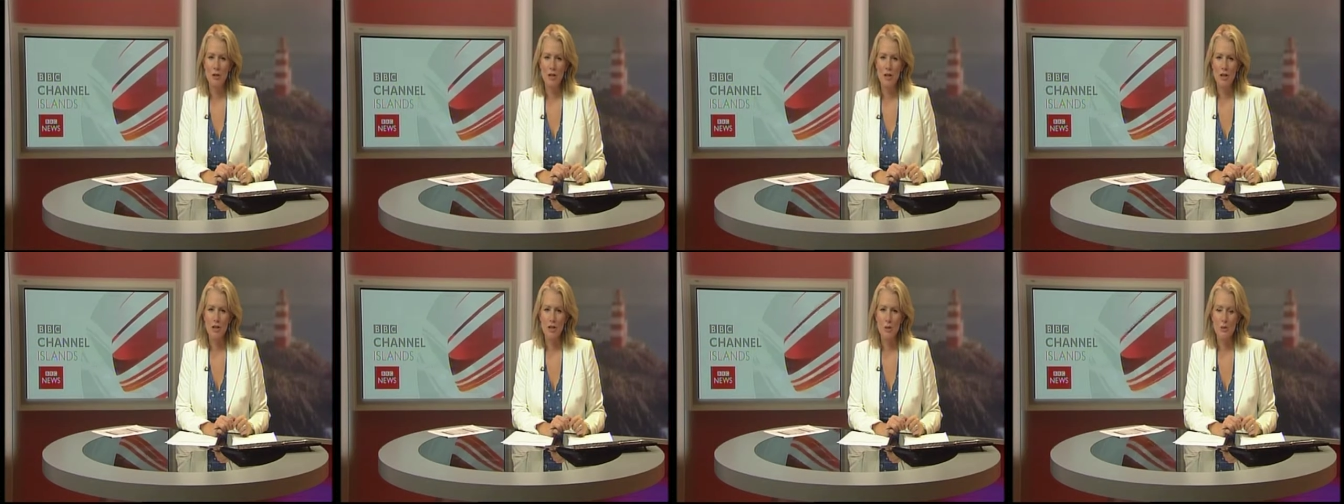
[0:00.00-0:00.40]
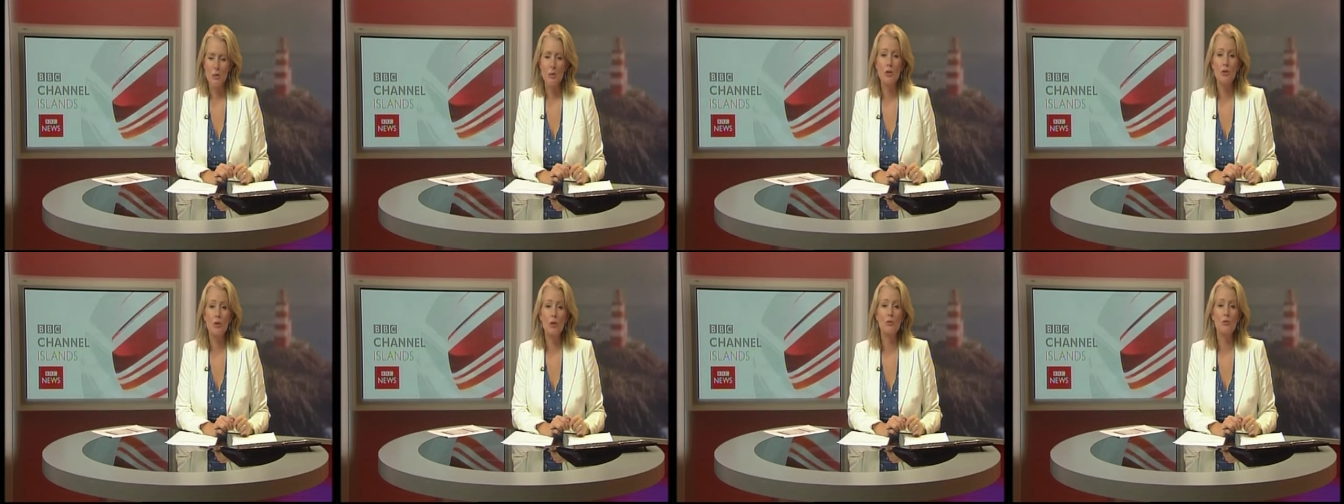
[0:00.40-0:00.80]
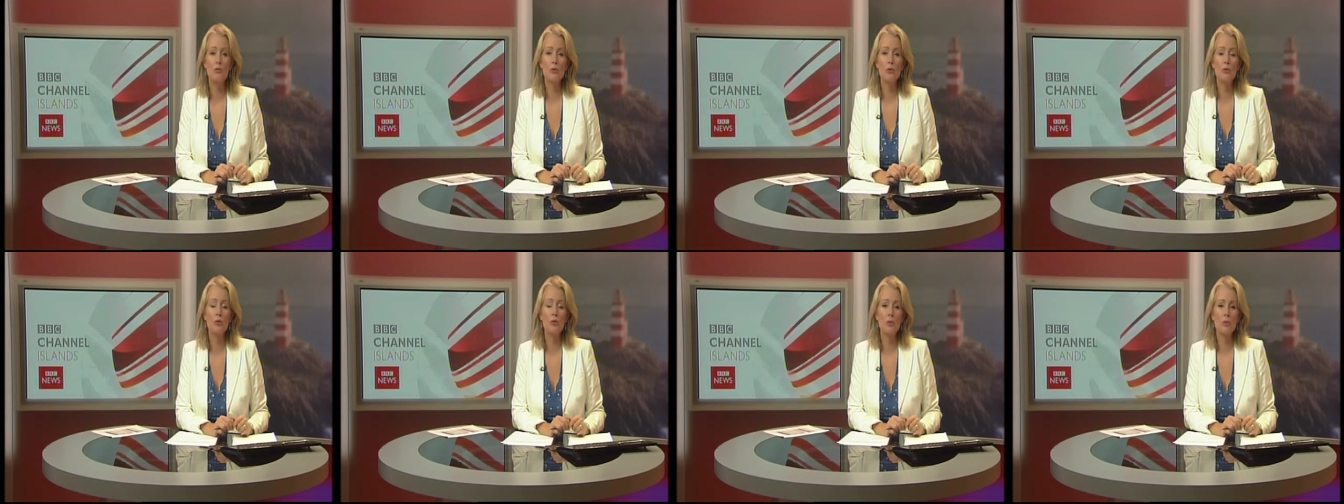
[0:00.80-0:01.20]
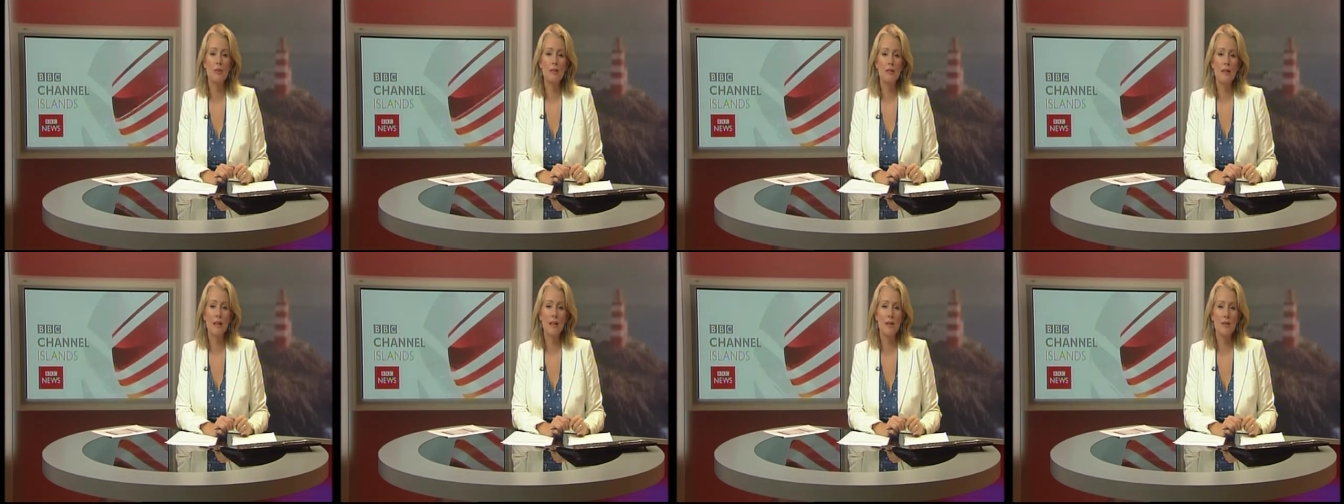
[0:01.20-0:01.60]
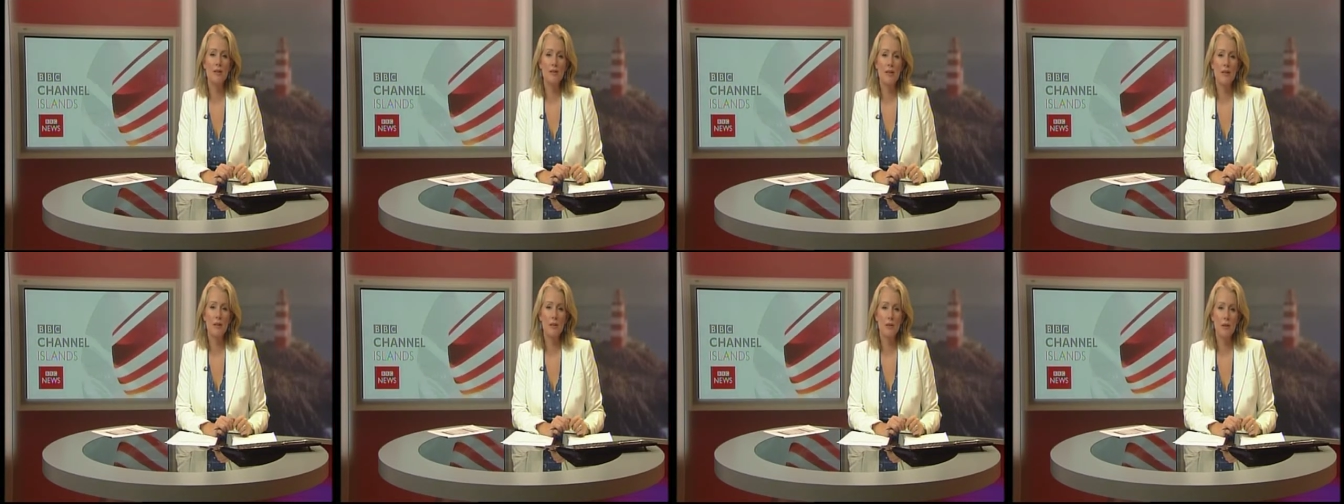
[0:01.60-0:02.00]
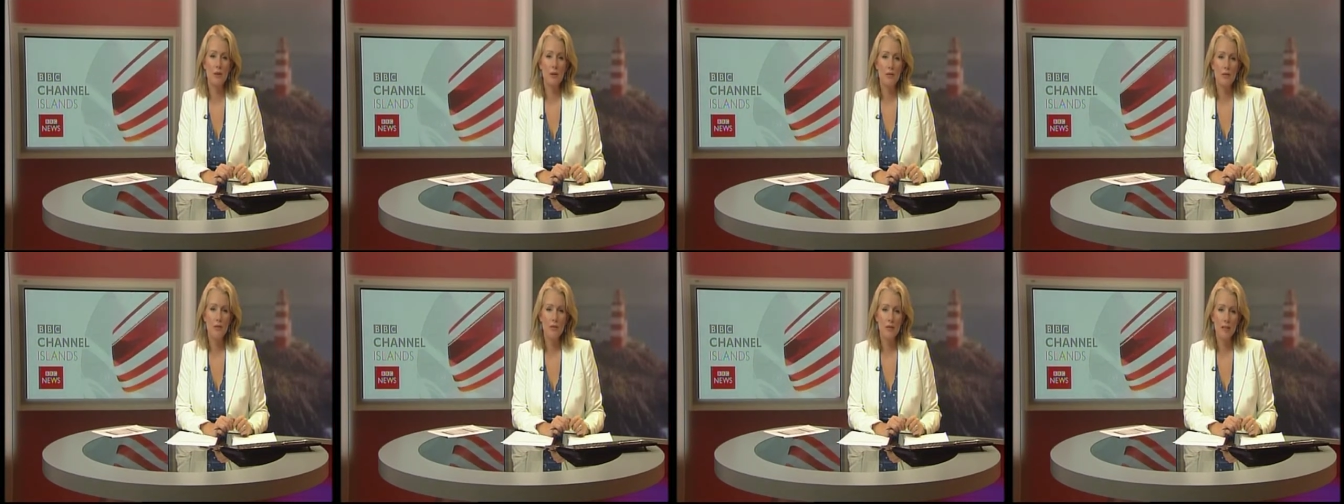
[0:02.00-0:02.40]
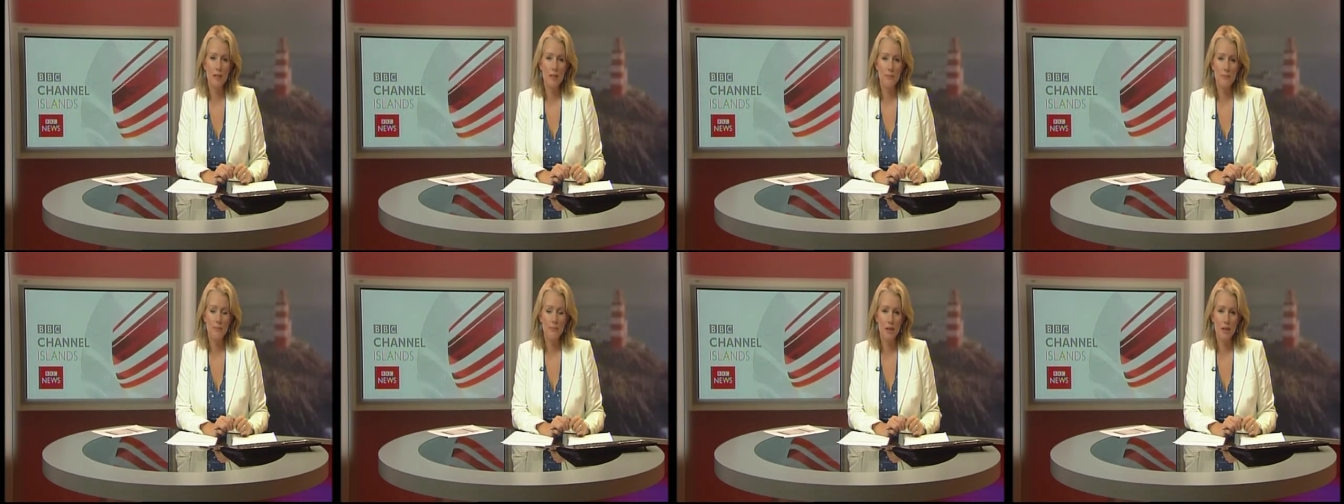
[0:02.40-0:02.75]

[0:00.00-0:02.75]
Jersey also roared with the sound of aircraft today.